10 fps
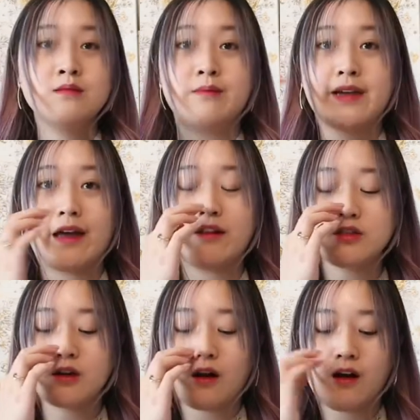But yeah, those
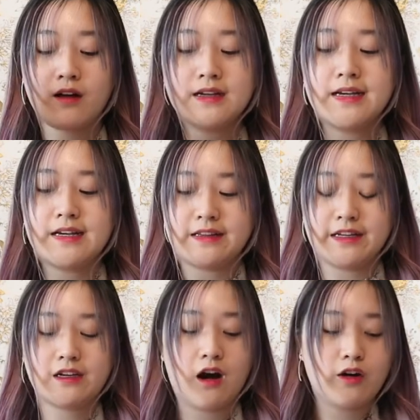are all
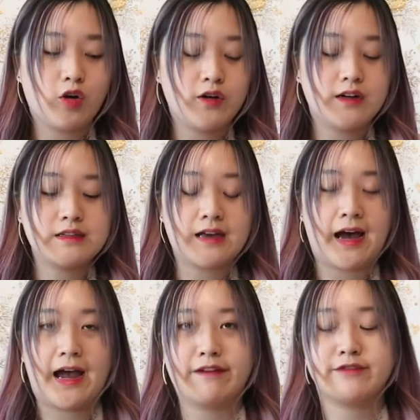the card holders I
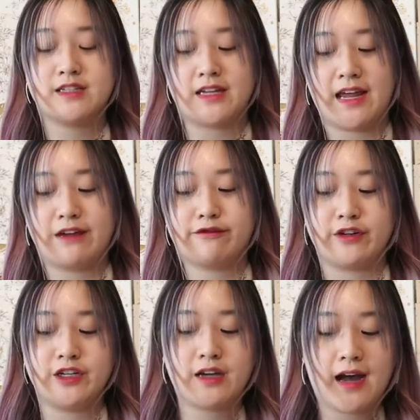have today for
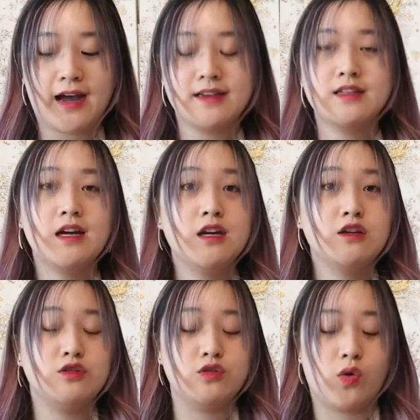you guys.
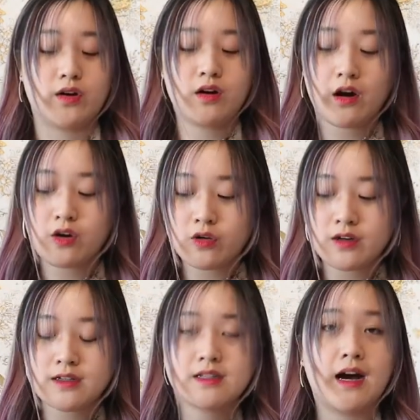Dior card
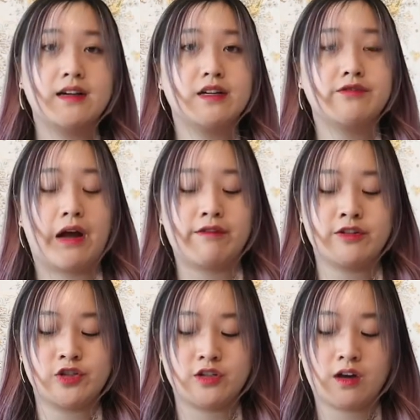holders under
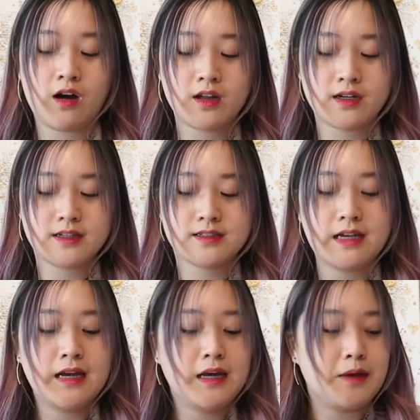$500.
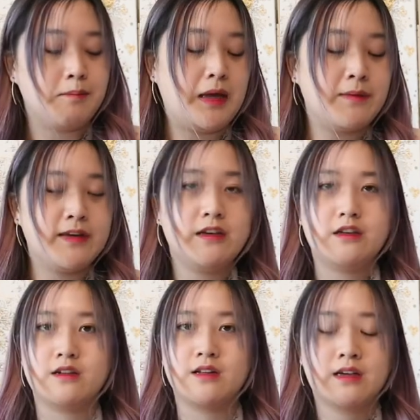Maybe
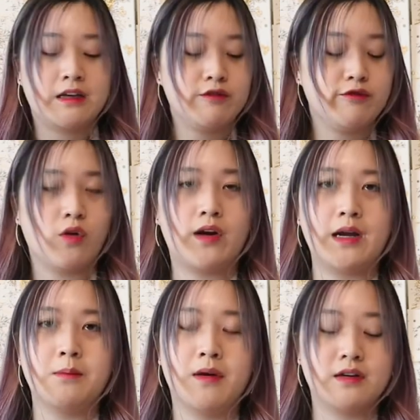you're looking for a
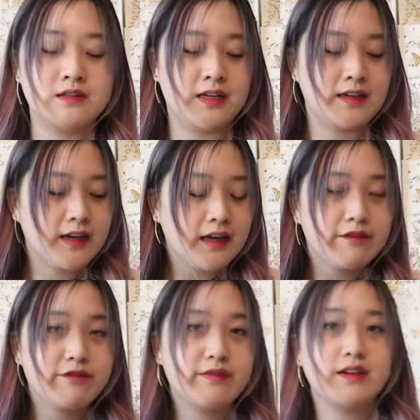Mother's Day gift.
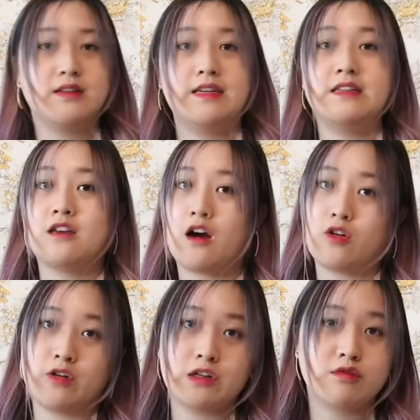These card
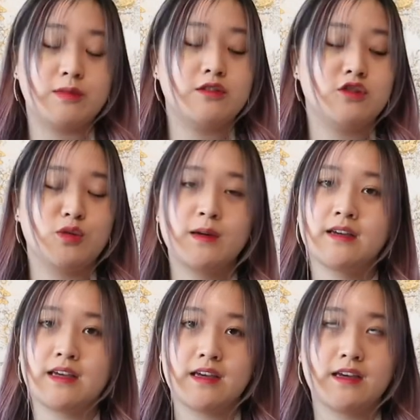holders will be super
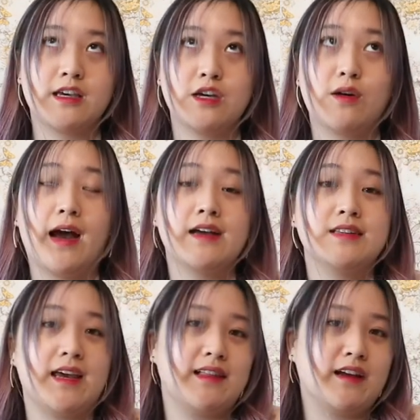cute as
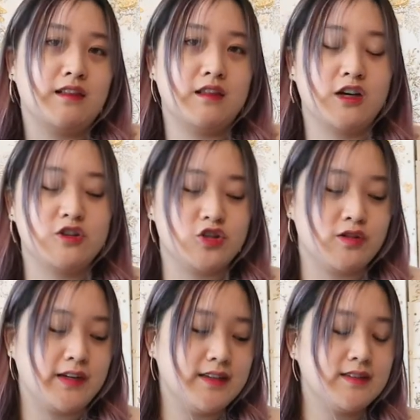a like
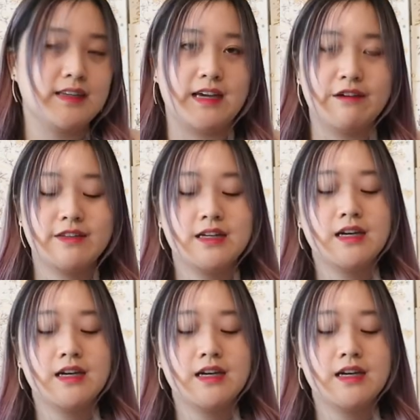luxurious gift.